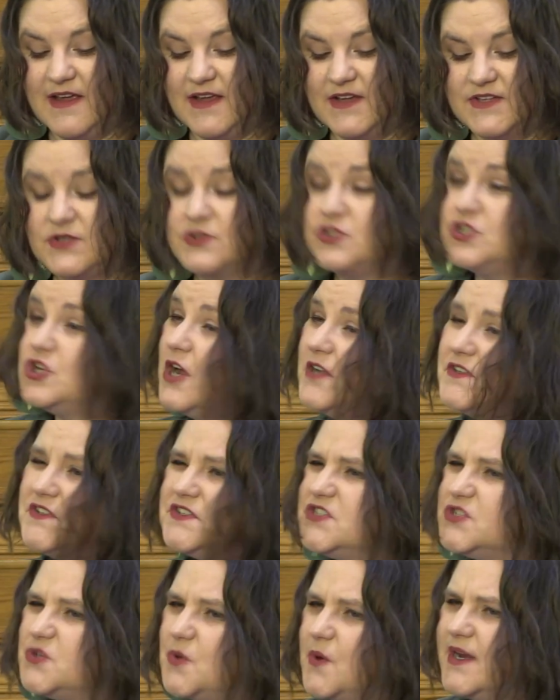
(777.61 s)
So John's
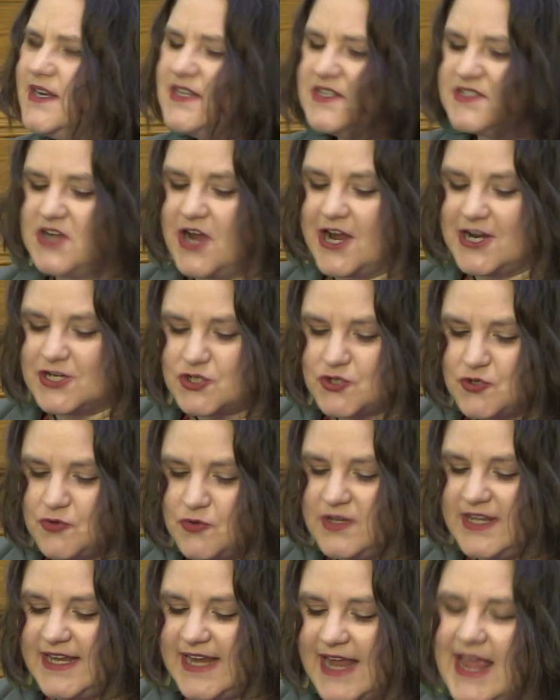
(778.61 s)
story does not
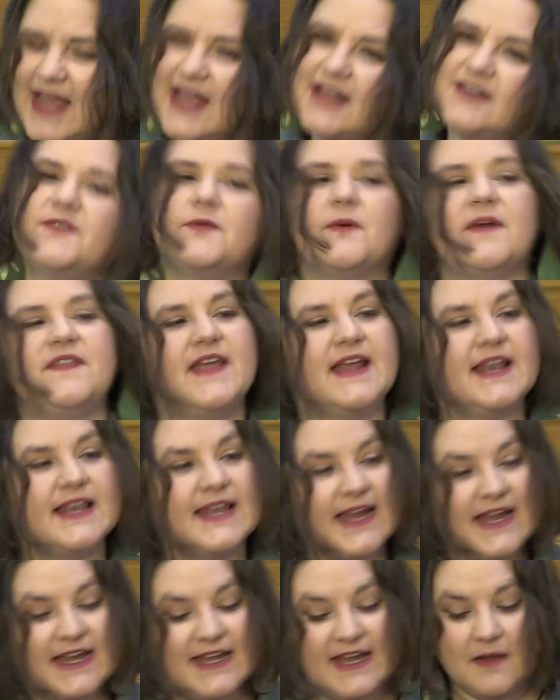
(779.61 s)
truly end when they
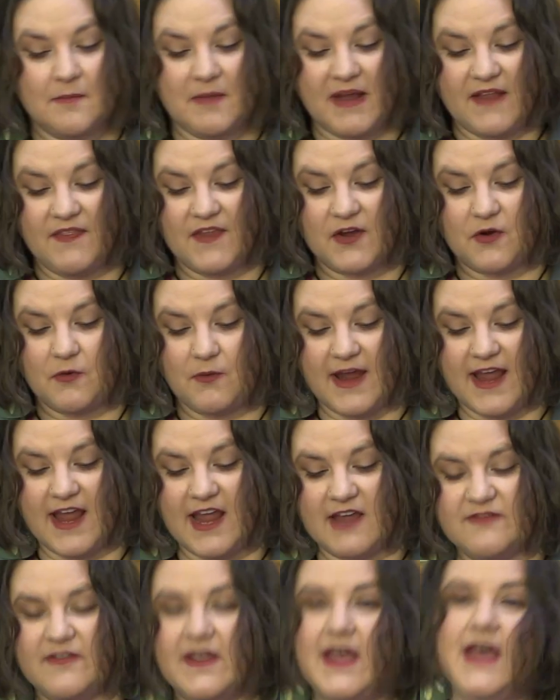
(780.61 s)
laid him in the
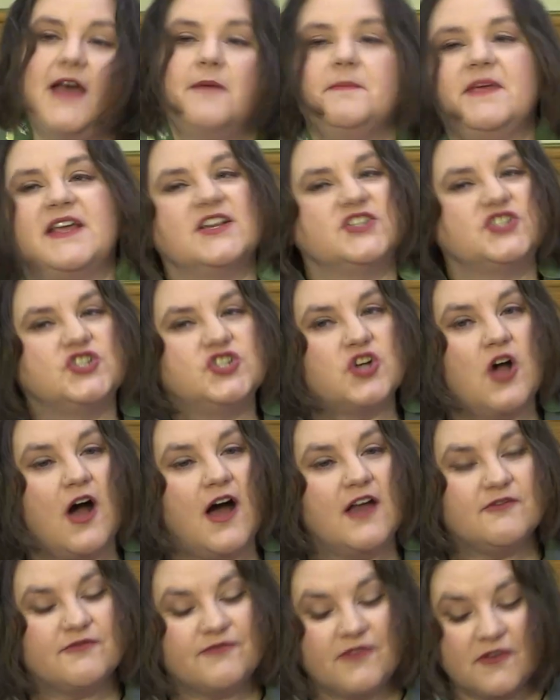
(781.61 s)
grave, because
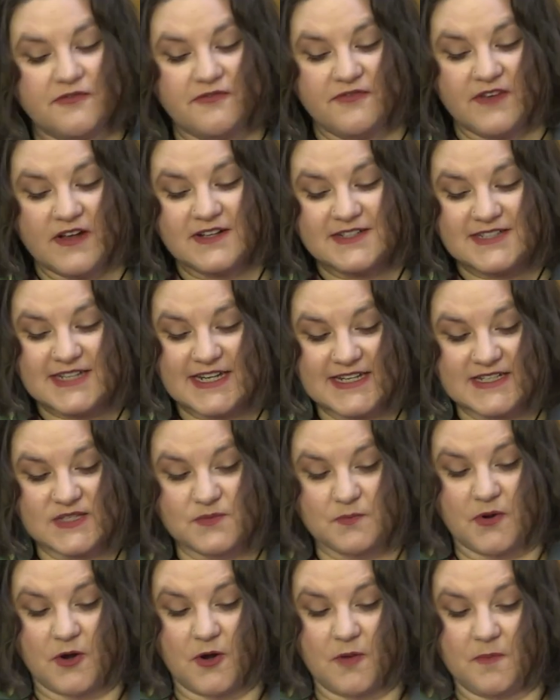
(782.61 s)
John fulfilled his
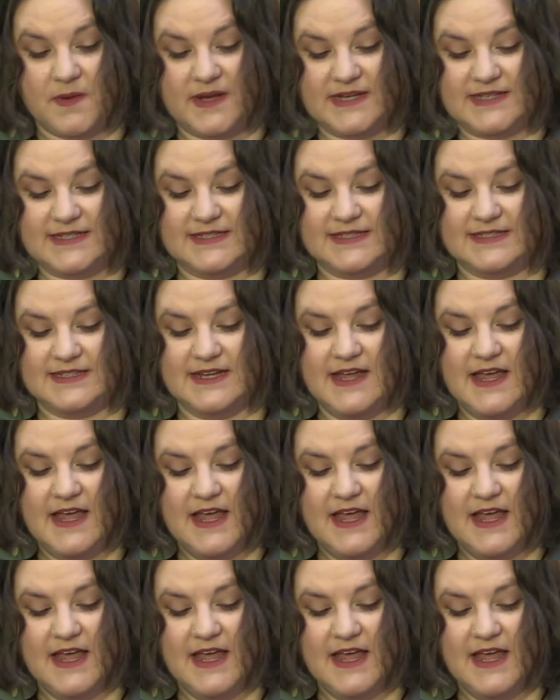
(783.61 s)
purpose.